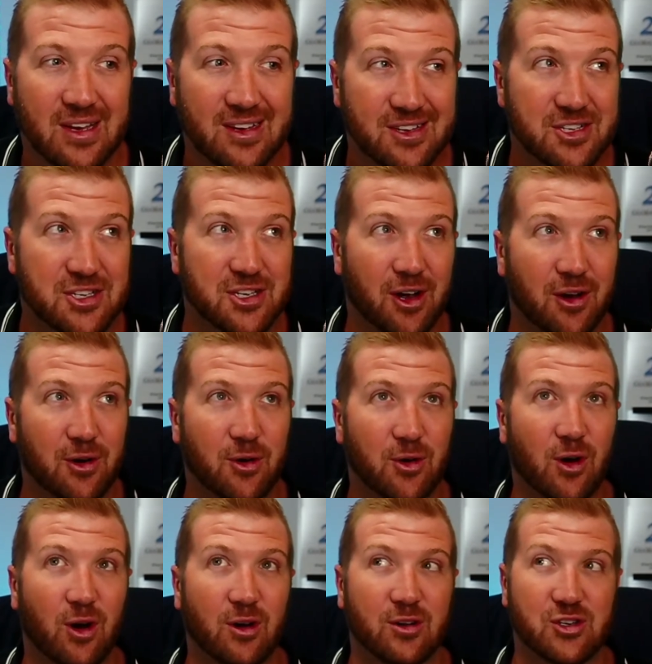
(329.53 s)
So
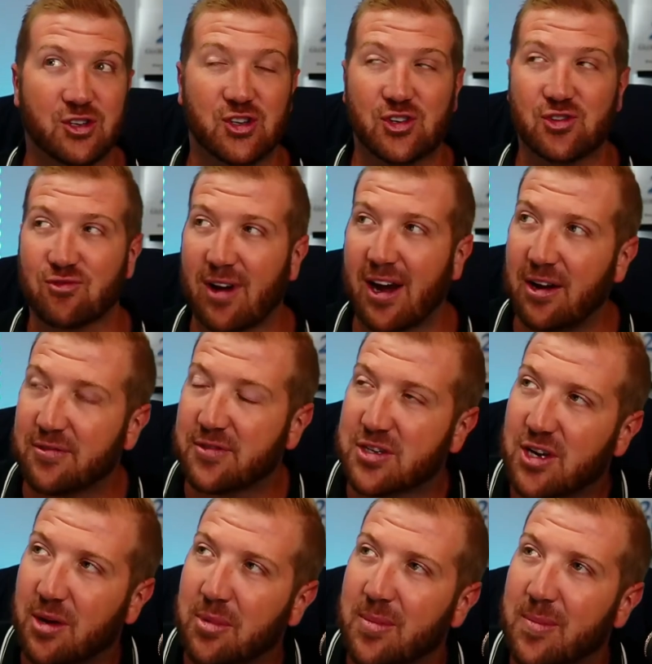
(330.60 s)
straight off the
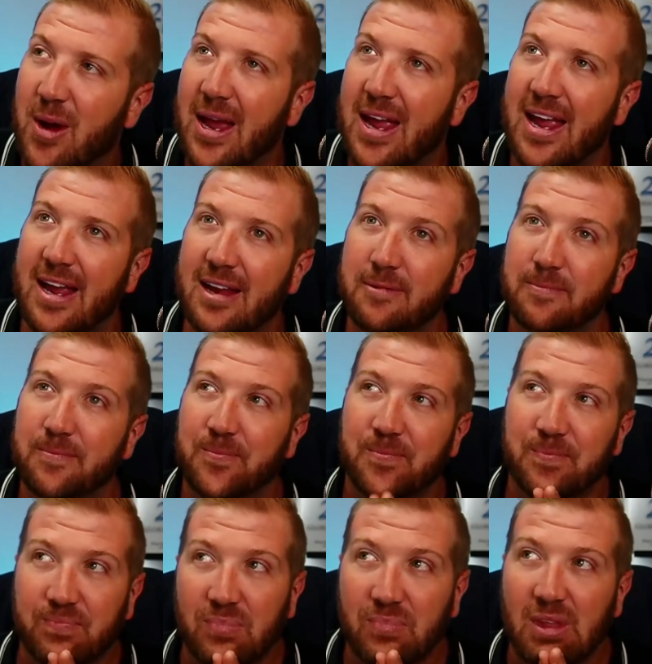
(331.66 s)
top of my head,
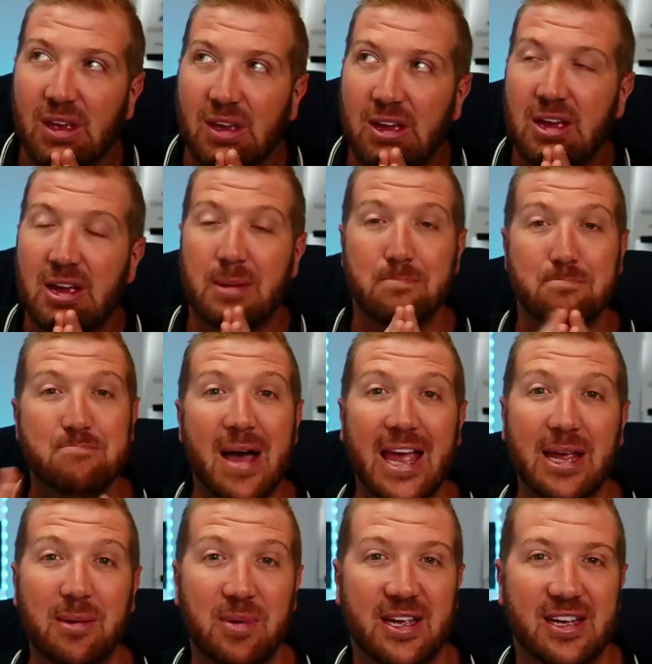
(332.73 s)

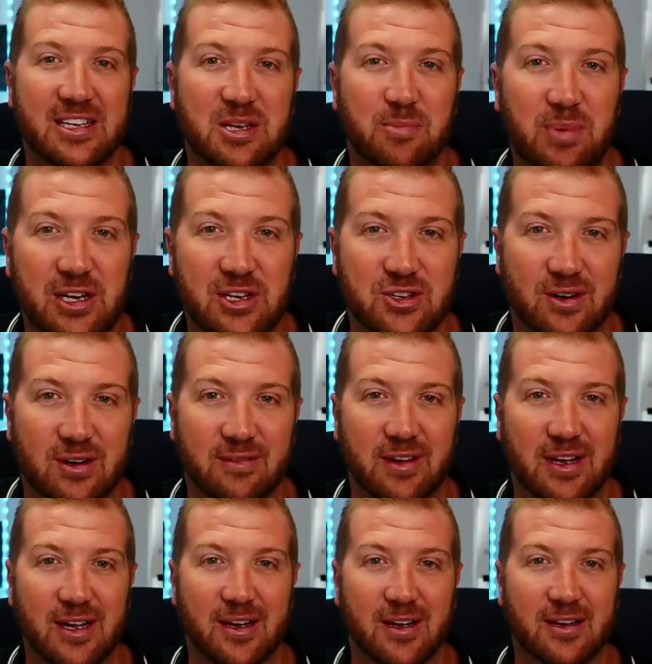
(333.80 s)
maybe it's a picture
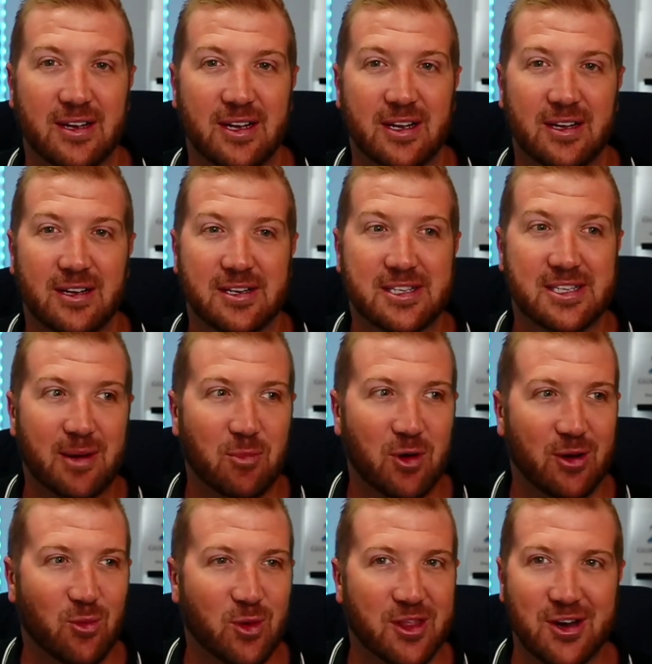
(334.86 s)
of
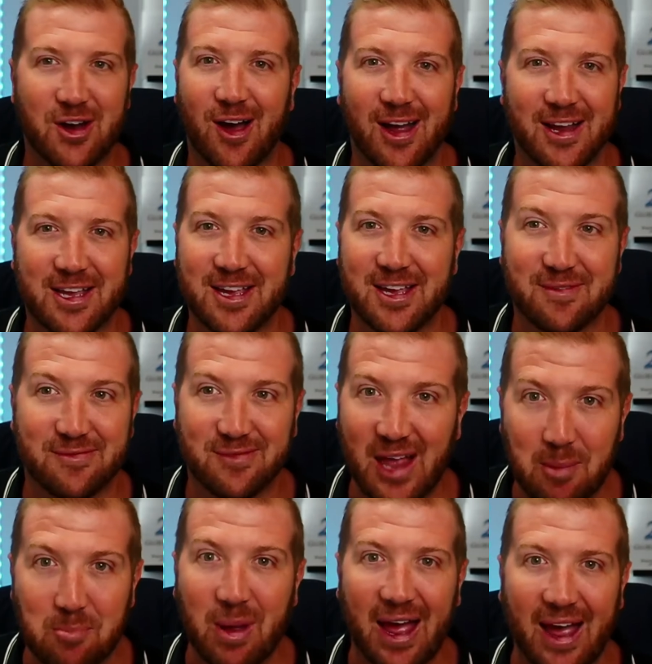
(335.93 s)
someone with an IKEA
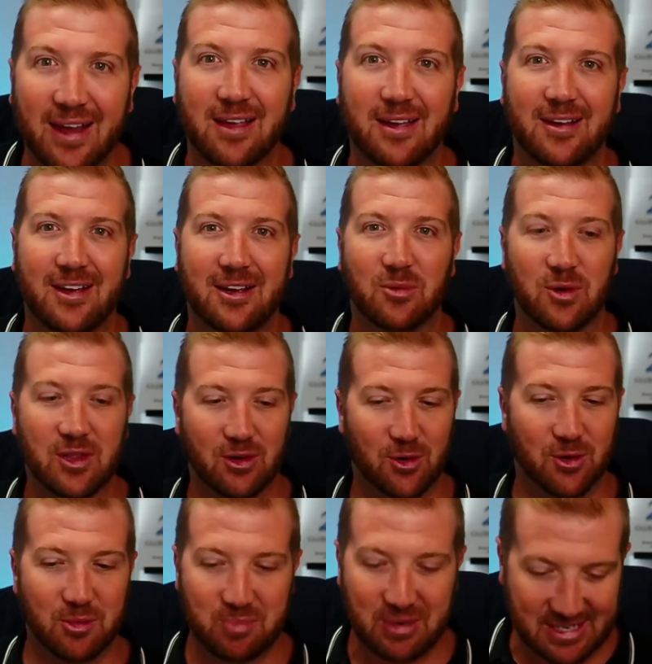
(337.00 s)
flat pack with
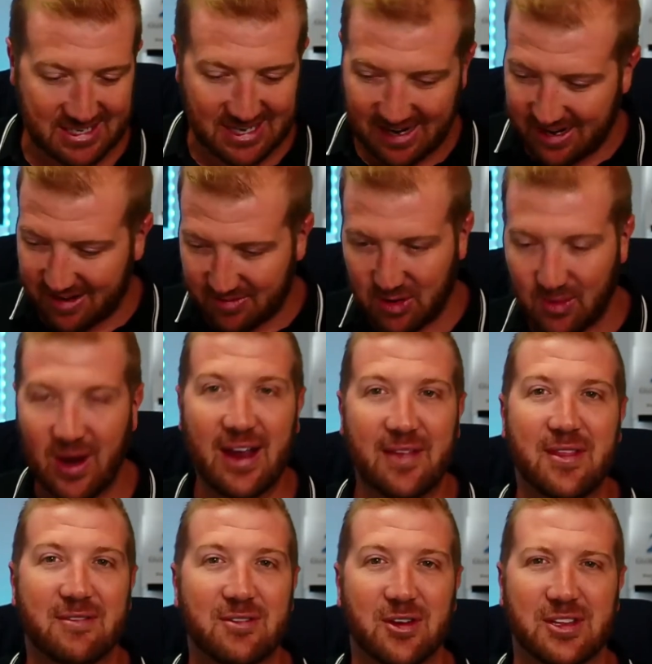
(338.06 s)
all the bits out everywhere,
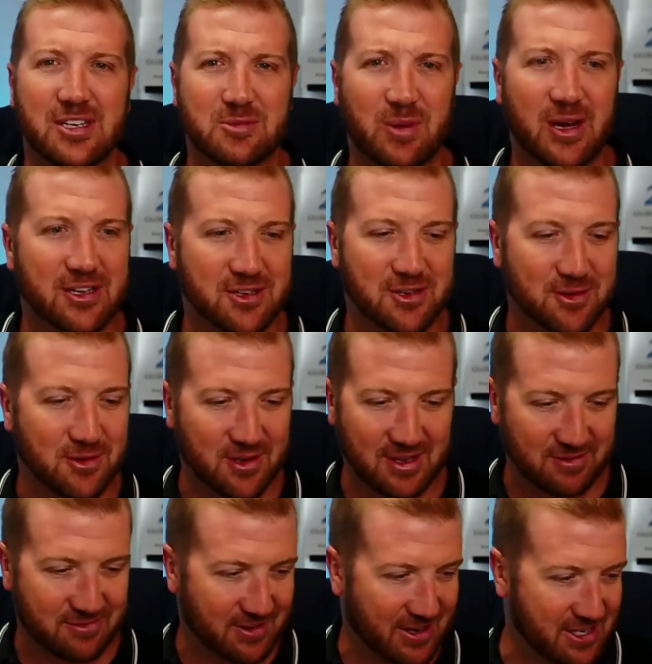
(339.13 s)
and they've got this puzzled look on
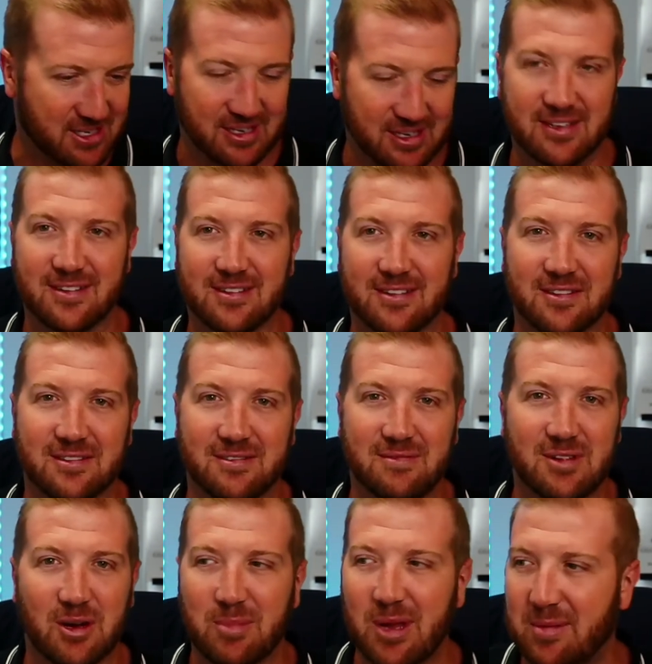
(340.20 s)
their face, and
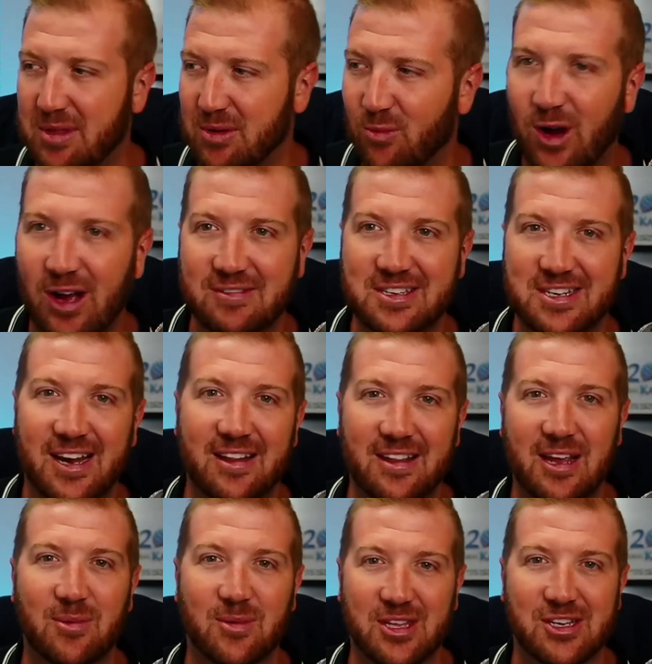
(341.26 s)
maybe the wife
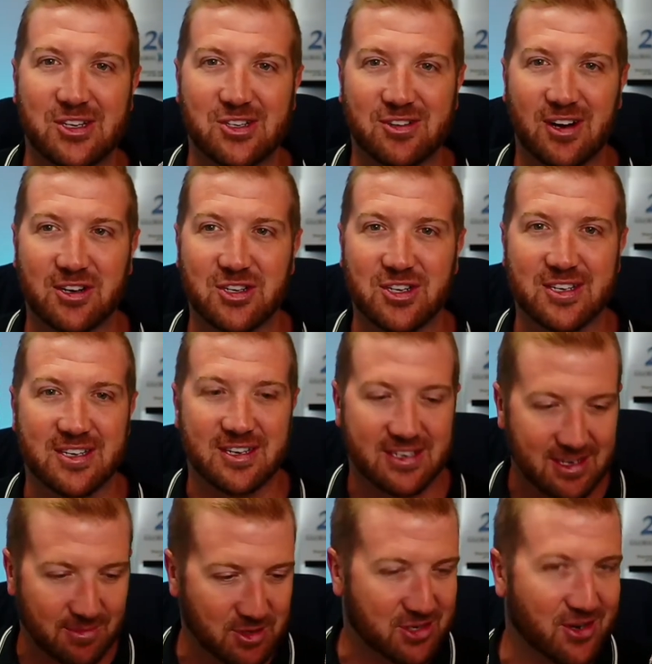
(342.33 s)
stand there with the instructions,
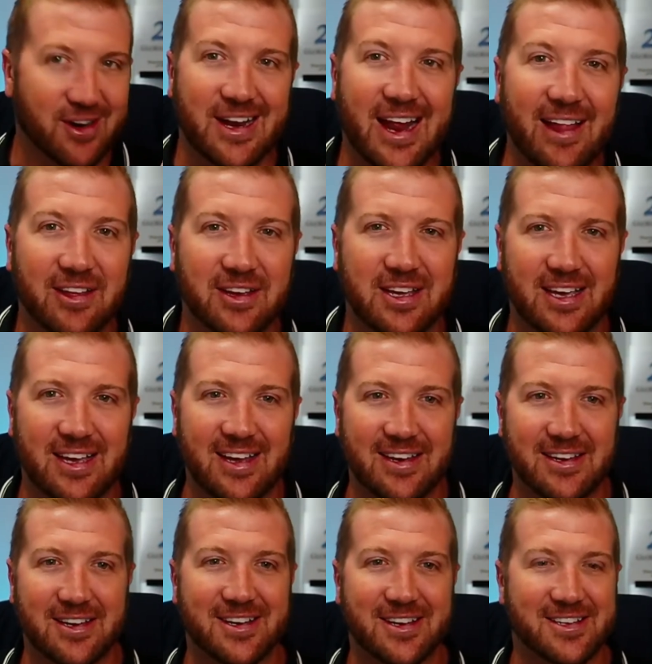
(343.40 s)
and someone's got an Allen key,
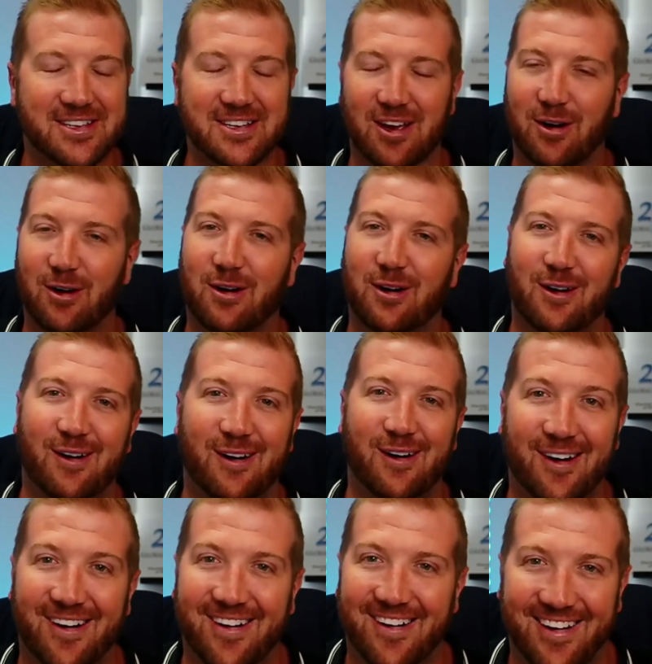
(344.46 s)
and you can just go,
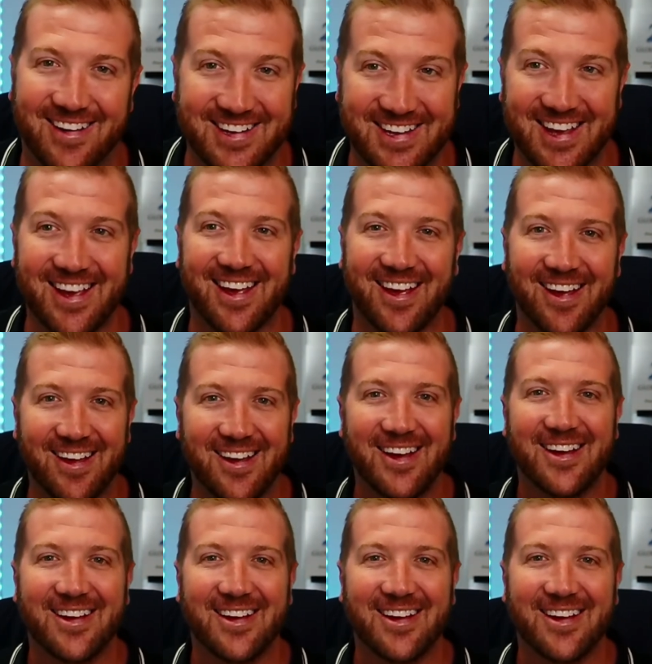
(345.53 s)
oh yeah.